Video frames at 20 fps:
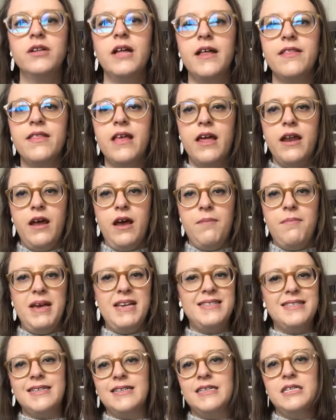and then I
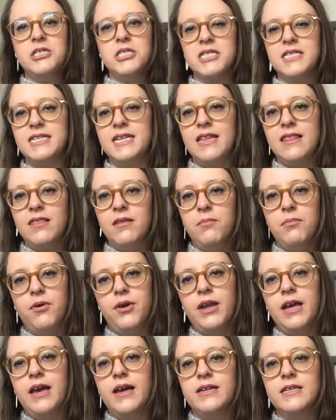basically just knit the
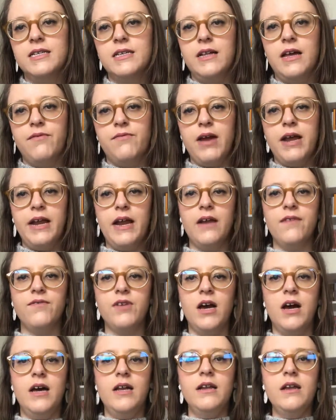body until I ran out of
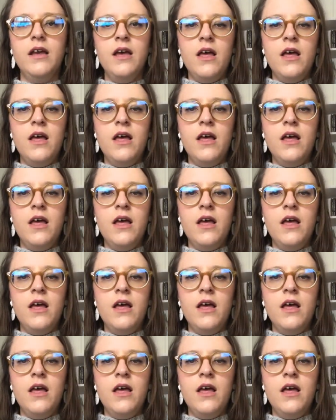yarn.